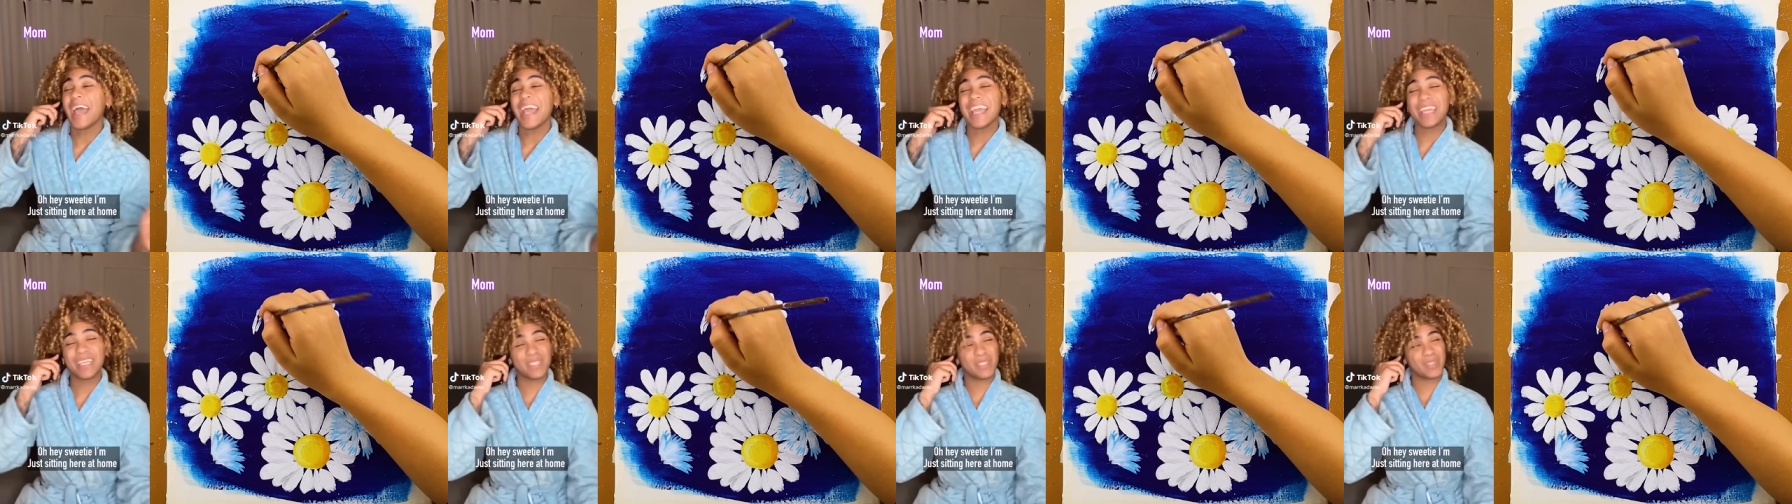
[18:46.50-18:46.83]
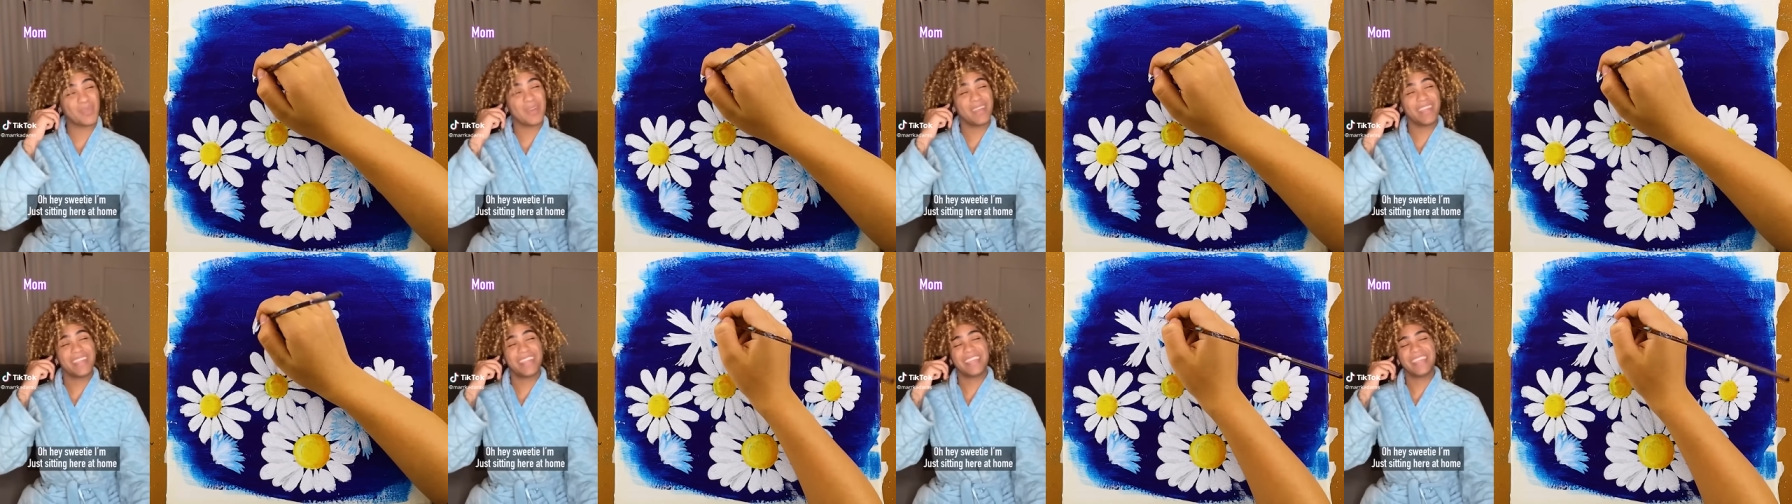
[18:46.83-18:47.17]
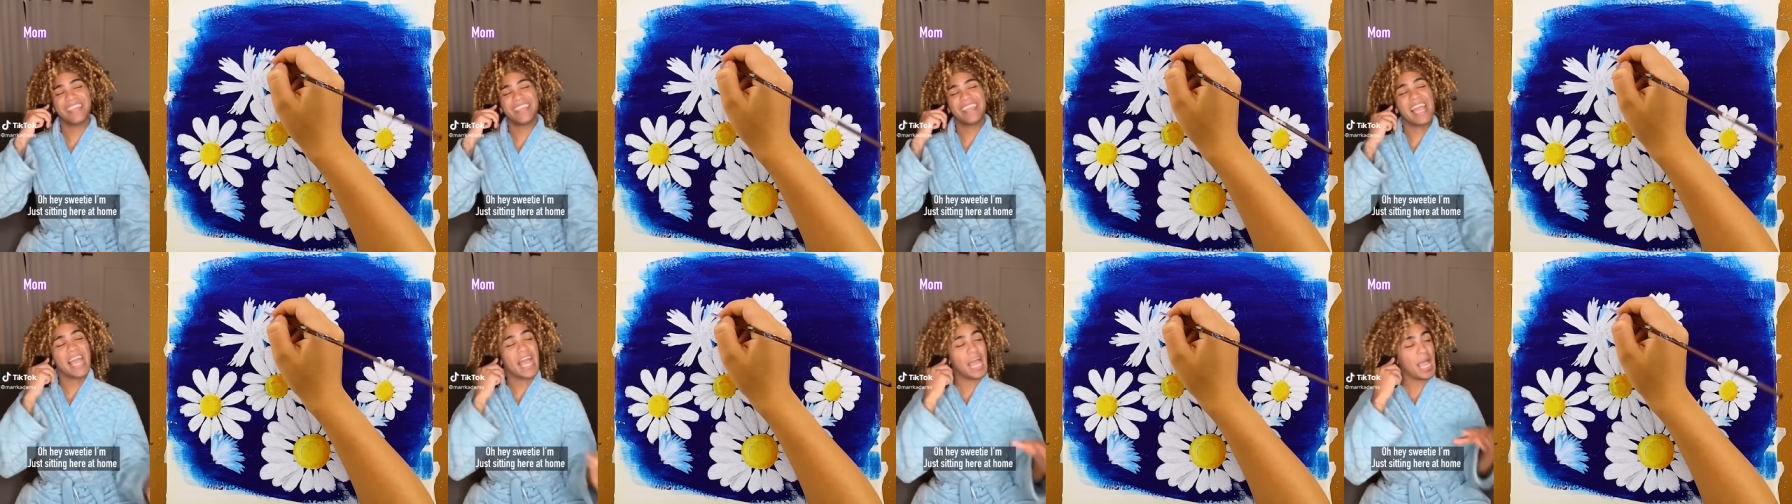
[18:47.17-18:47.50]
Oh, hey,
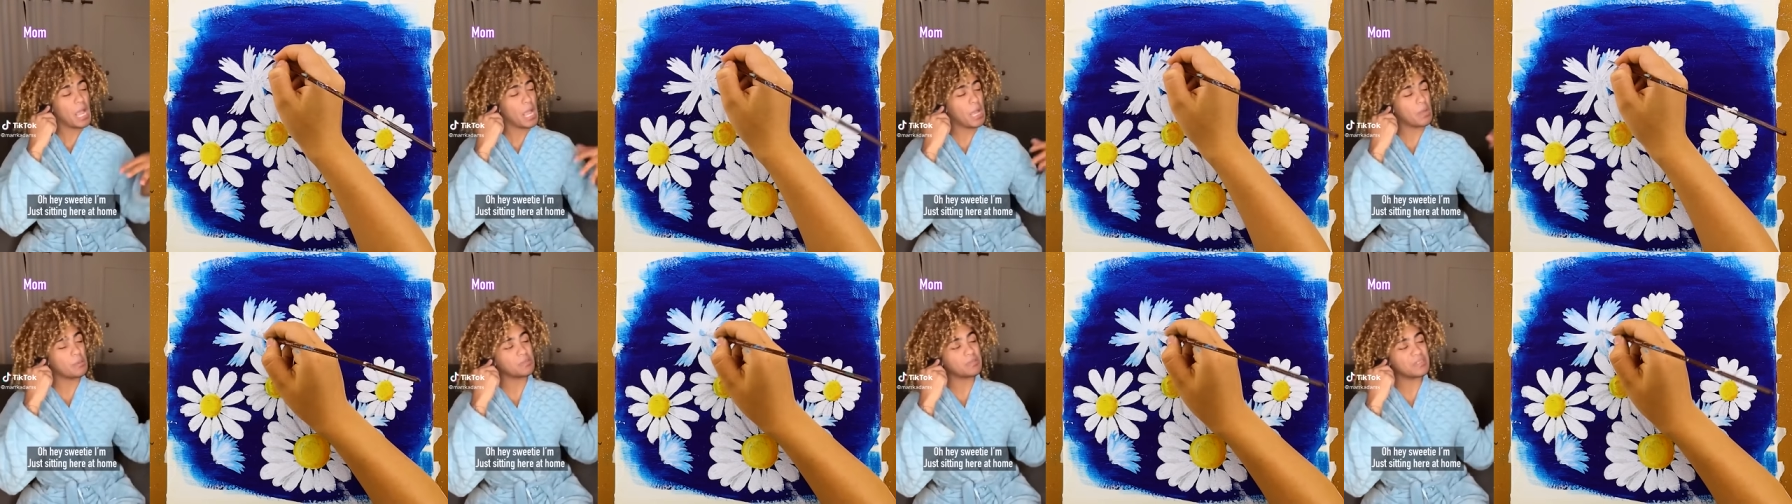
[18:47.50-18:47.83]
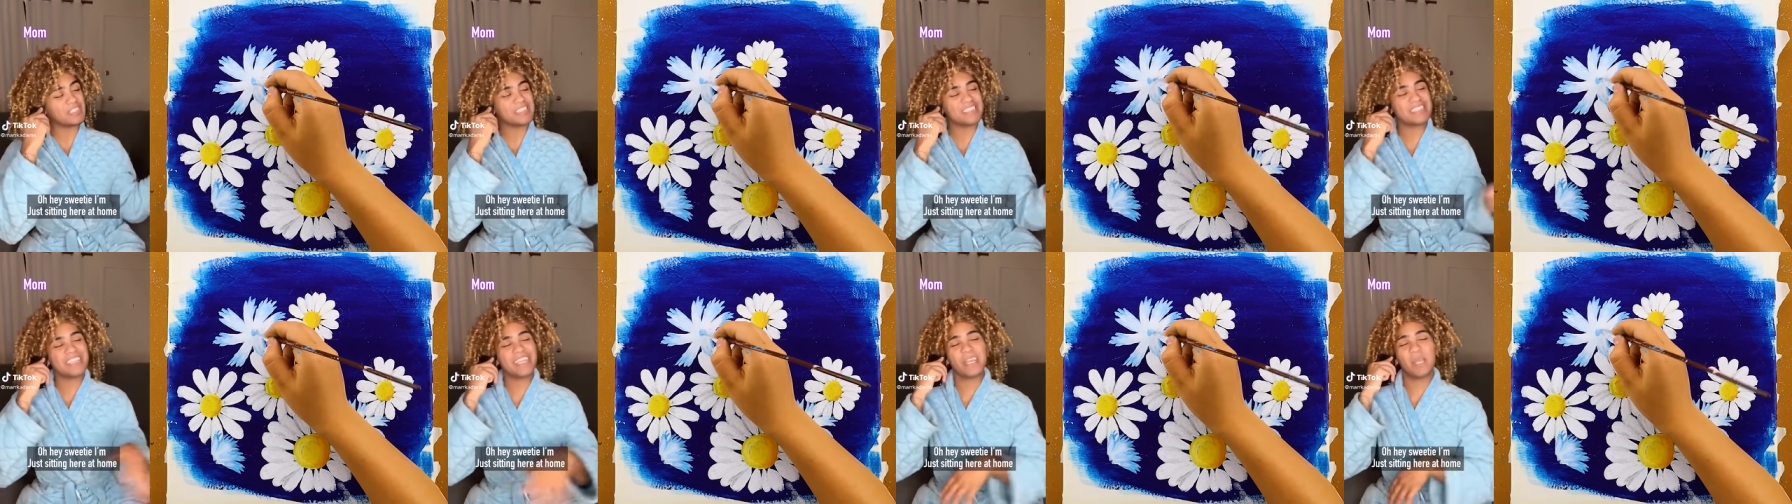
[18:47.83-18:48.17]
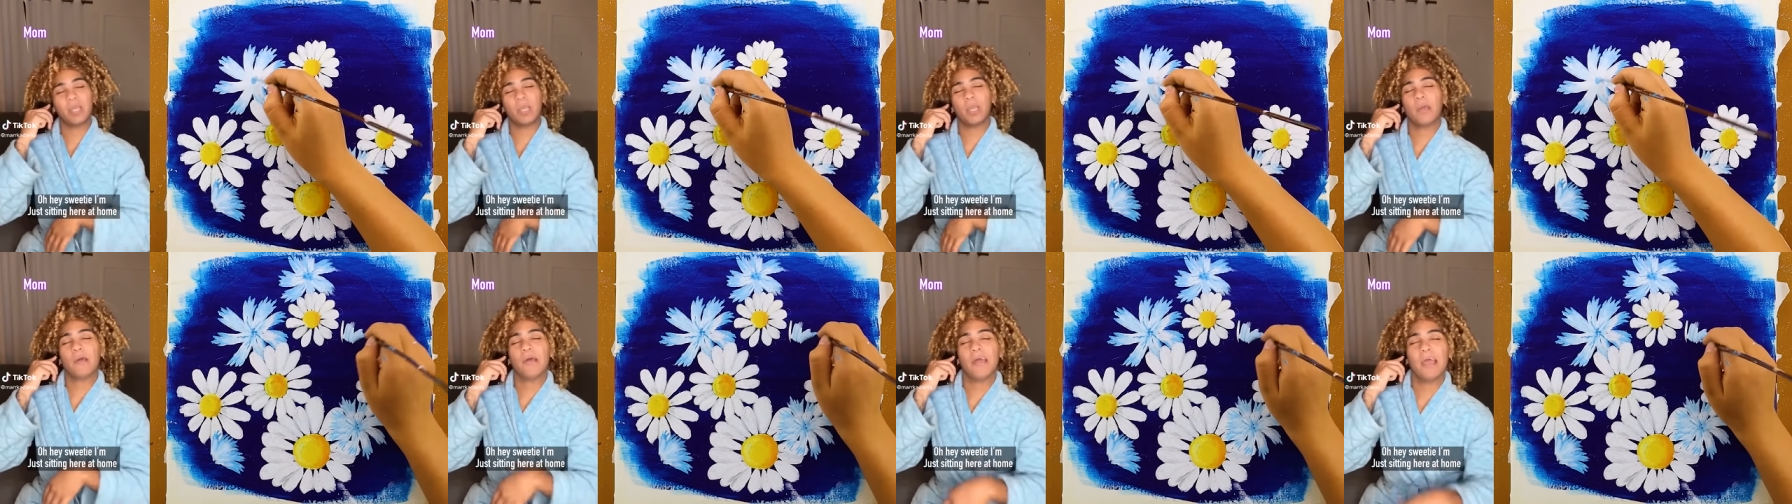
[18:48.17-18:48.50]
sweetie. I'm
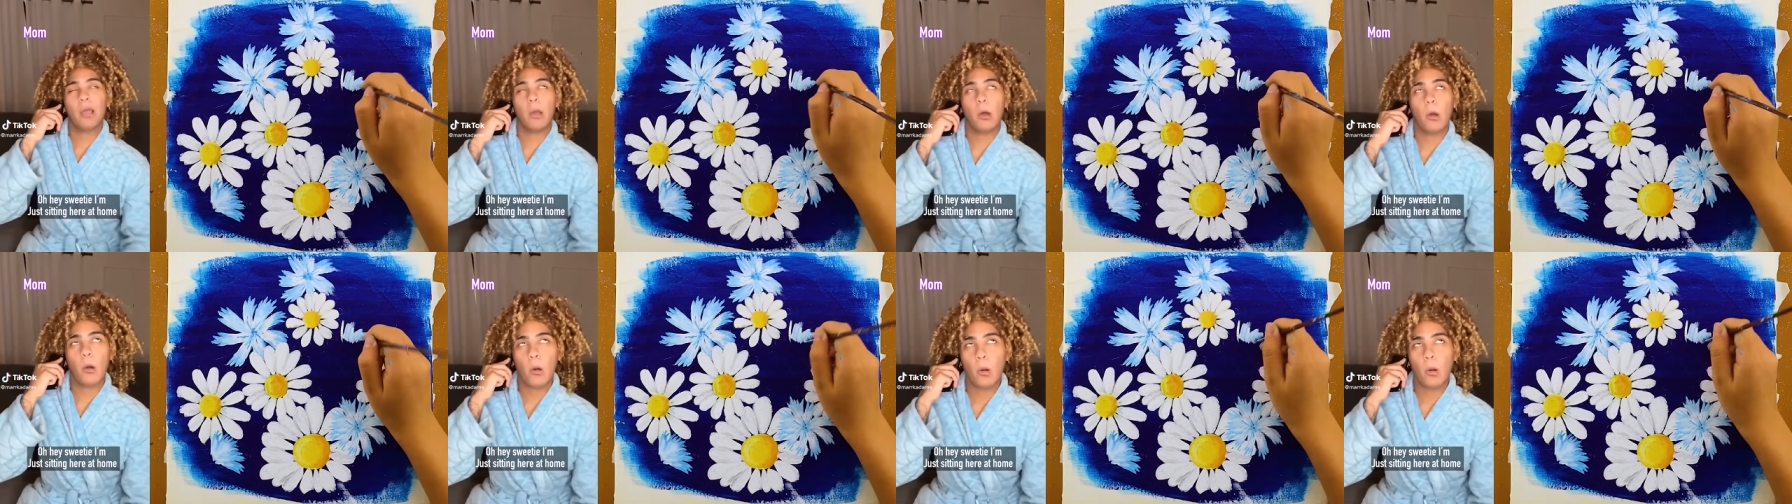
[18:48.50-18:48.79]
just sitting here